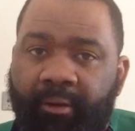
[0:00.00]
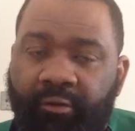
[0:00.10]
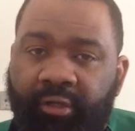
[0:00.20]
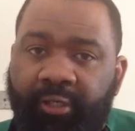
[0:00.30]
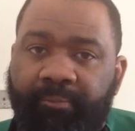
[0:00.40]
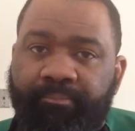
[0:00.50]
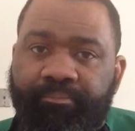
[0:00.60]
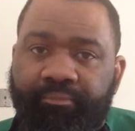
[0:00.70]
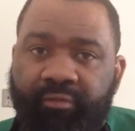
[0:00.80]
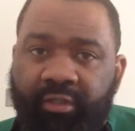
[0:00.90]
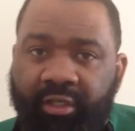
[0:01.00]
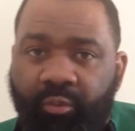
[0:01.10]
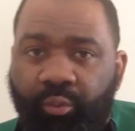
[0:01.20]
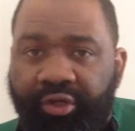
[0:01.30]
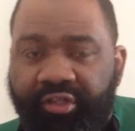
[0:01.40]
Okay?
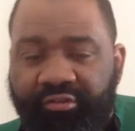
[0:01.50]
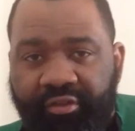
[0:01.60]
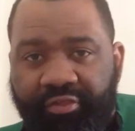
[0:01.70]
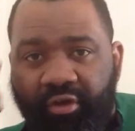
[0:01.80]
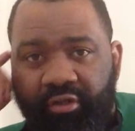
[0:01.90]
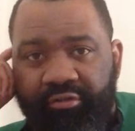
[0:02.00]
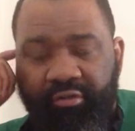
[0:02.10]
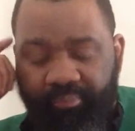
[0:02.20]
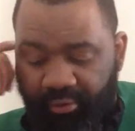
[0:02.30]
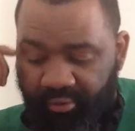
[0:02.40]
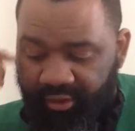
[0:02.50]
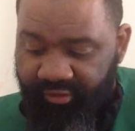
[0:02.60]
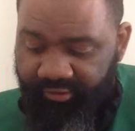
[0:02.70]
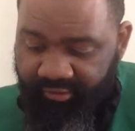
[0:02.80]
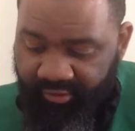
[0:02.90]
And what is the thoughts of the police?